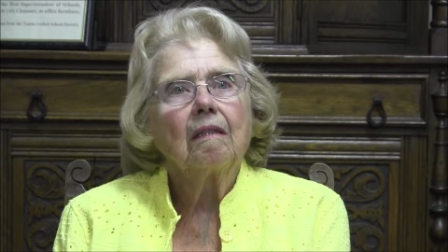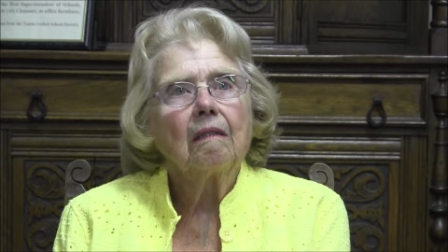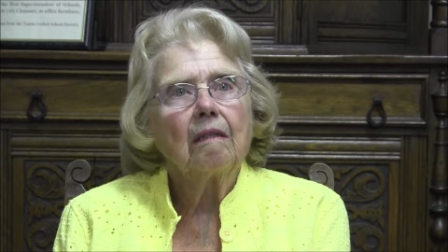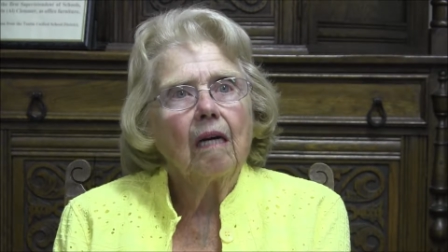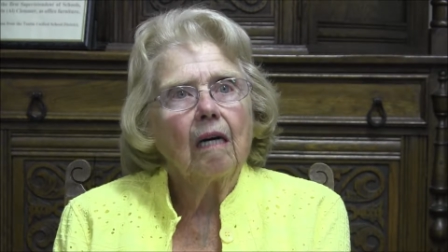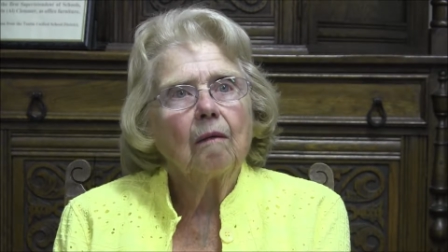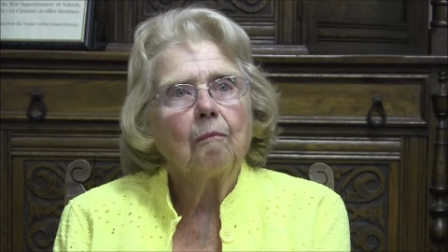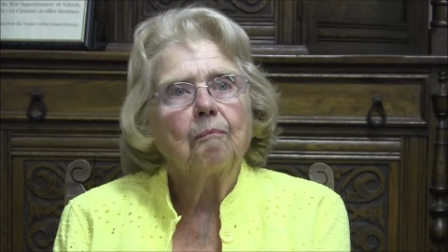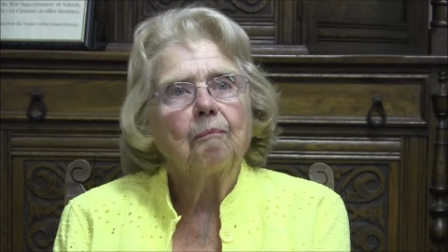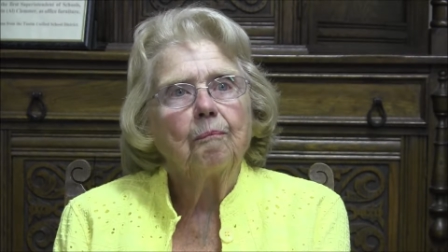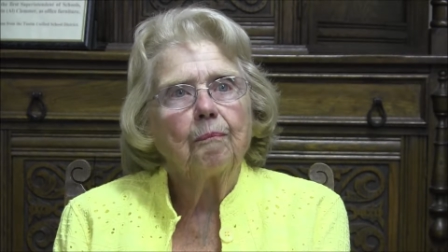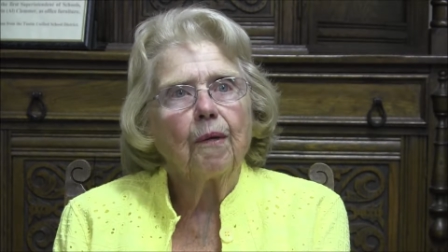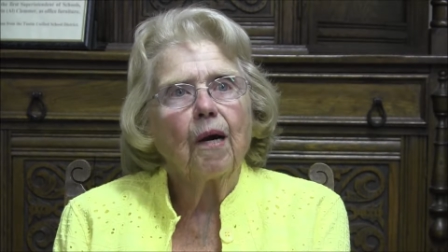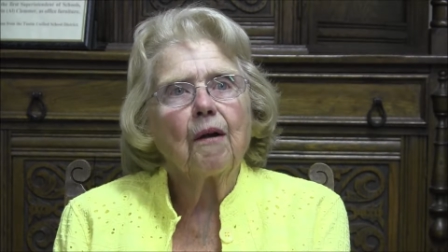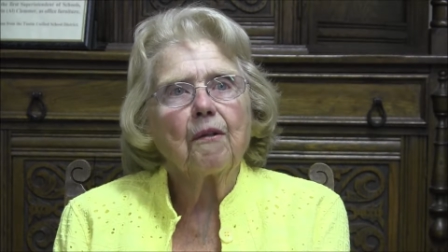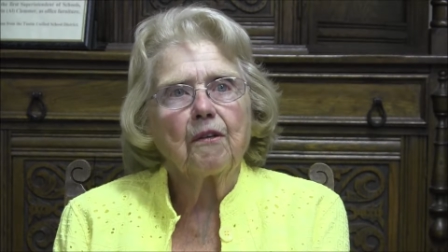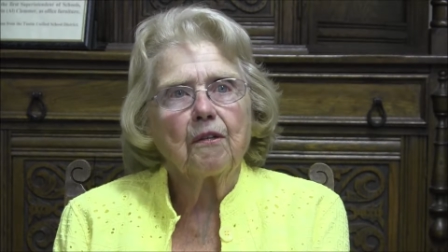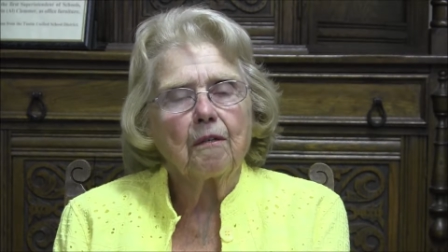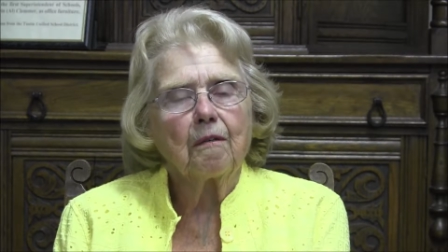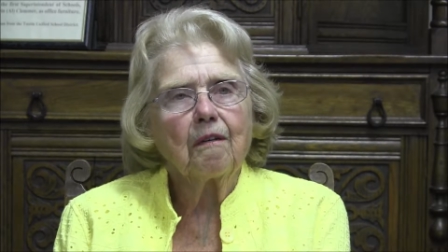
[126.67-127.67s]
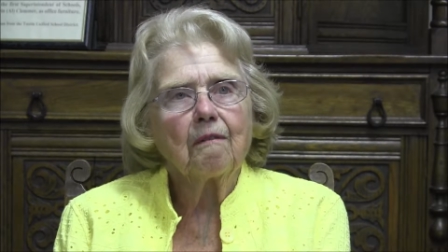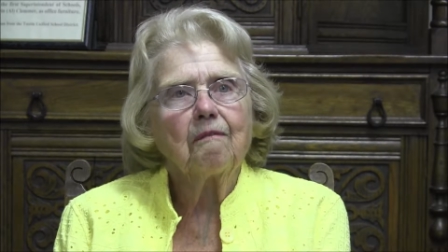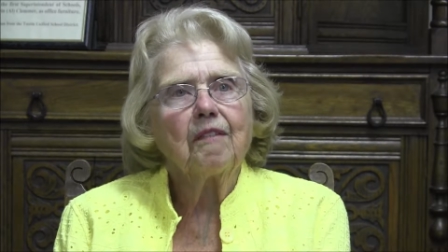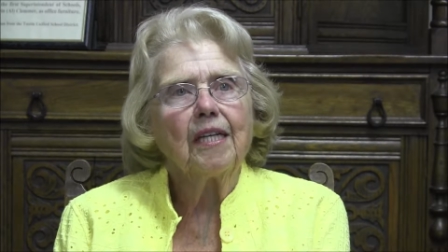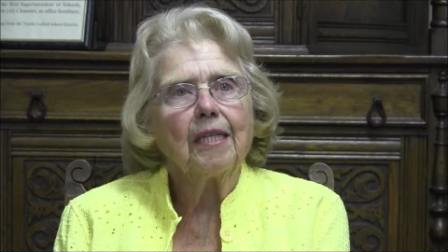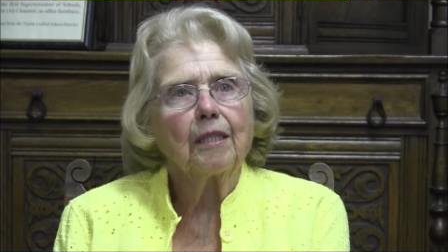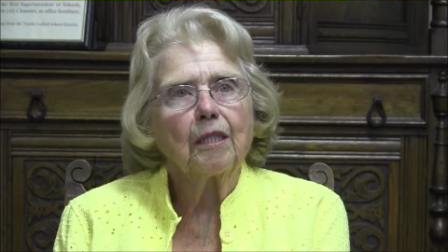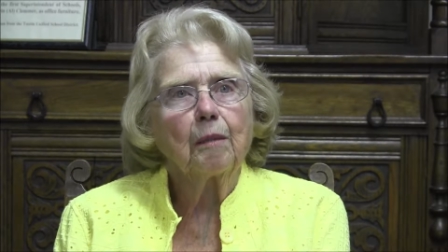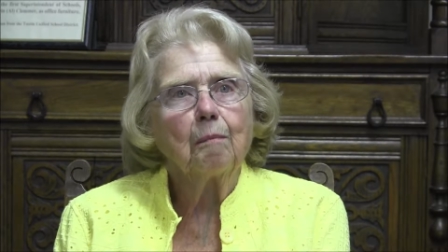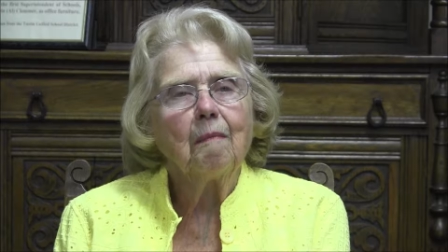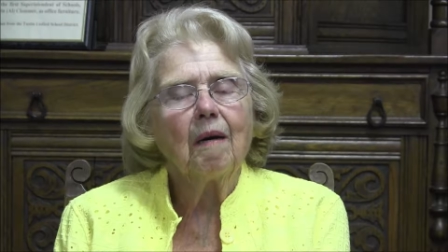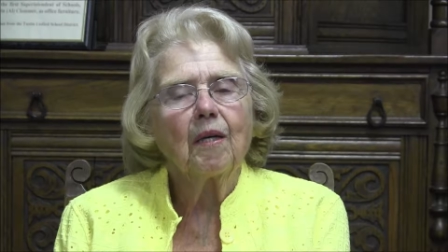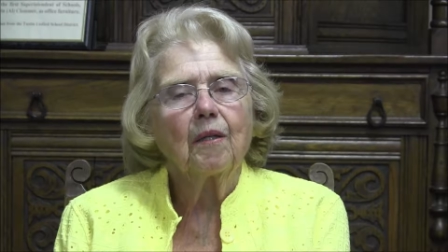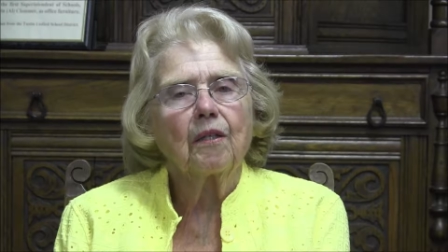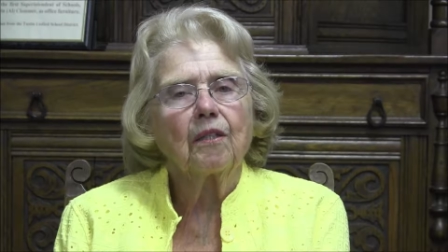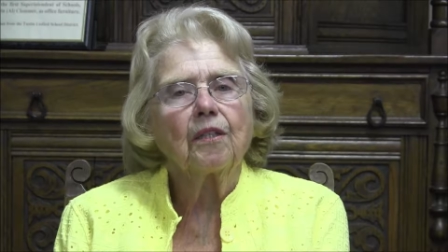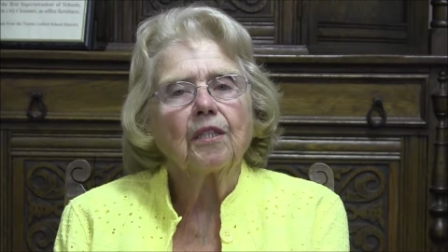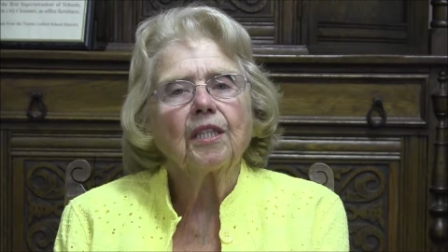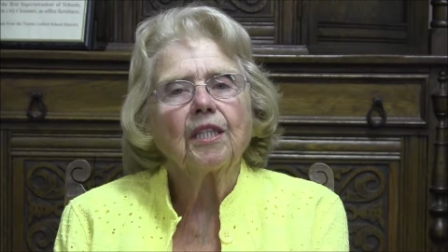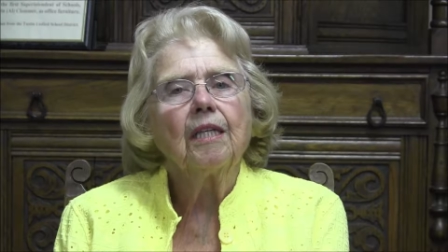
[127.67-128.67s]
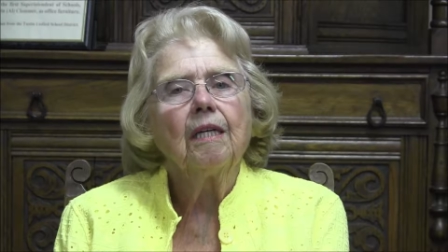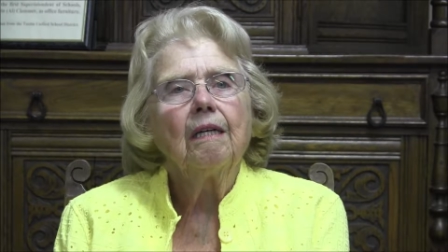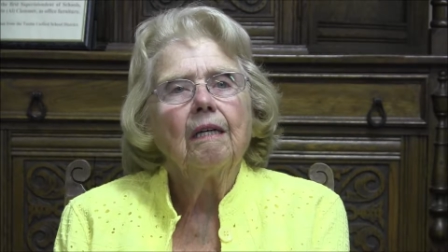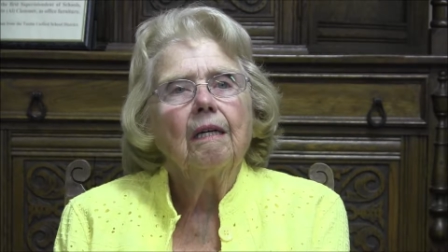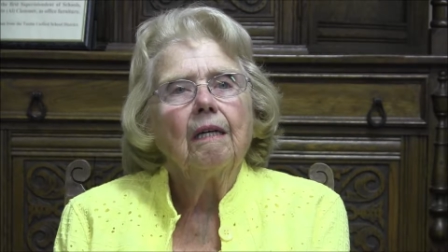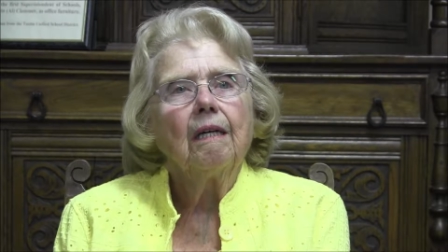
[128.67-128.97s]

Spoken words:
a brother of his mother's,